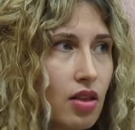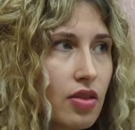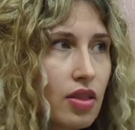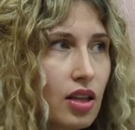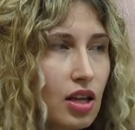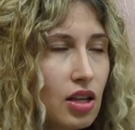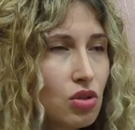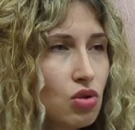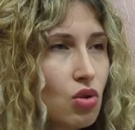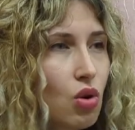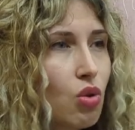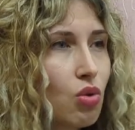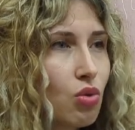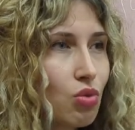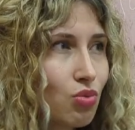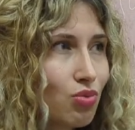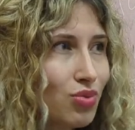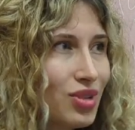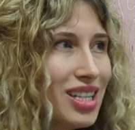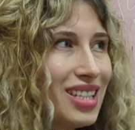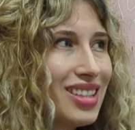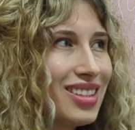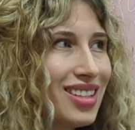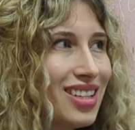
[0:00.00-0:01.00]
and they don't
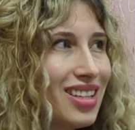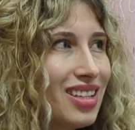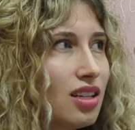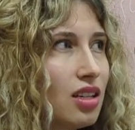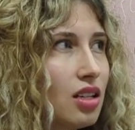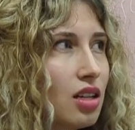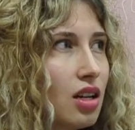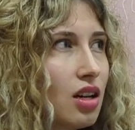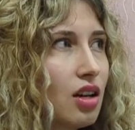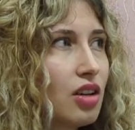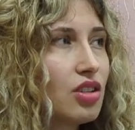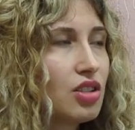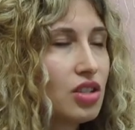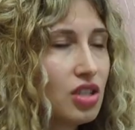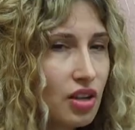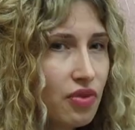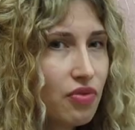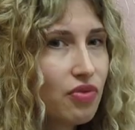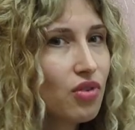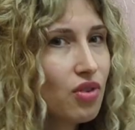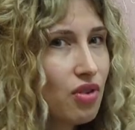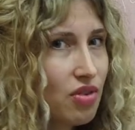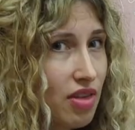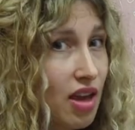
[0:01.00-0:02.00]
really
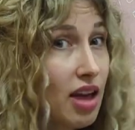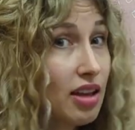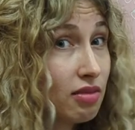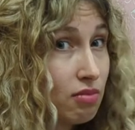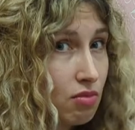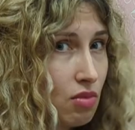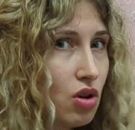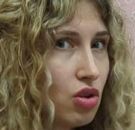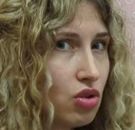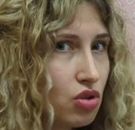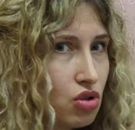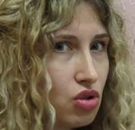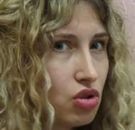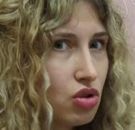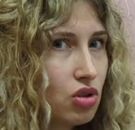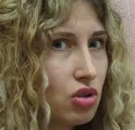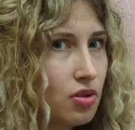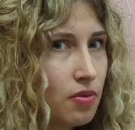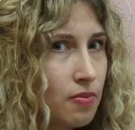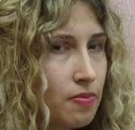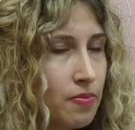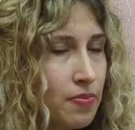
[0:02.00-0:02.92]
differ that much.